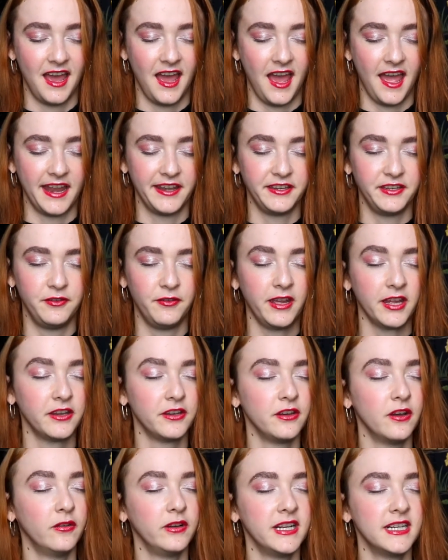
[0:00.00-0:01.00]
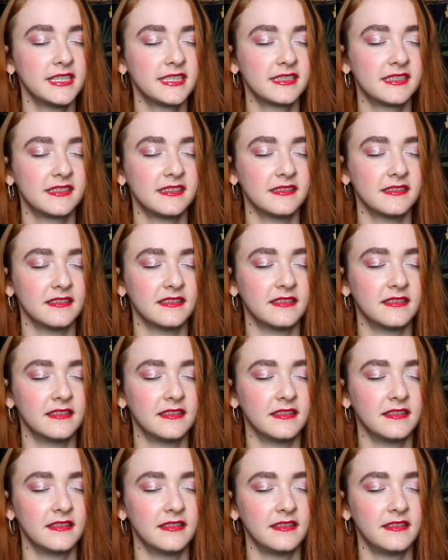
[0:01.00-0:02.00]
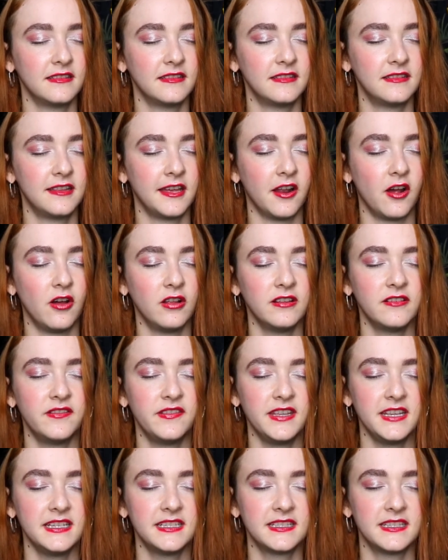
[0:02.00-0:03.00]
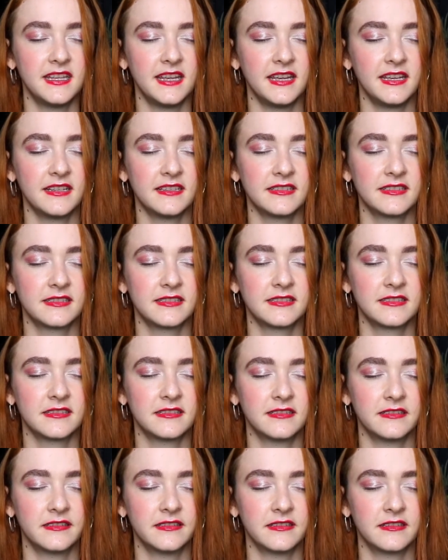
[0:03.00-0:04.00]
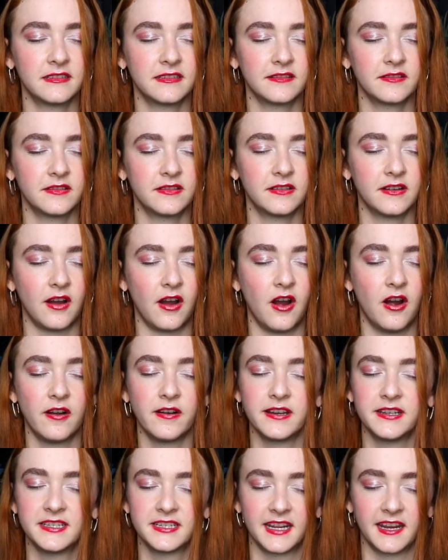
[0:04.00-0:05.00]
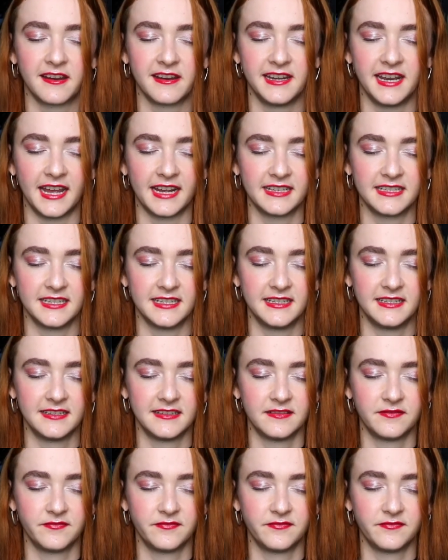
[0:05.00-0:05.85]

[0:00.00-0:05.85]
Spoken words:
And you can notice that all of these things are interconnected.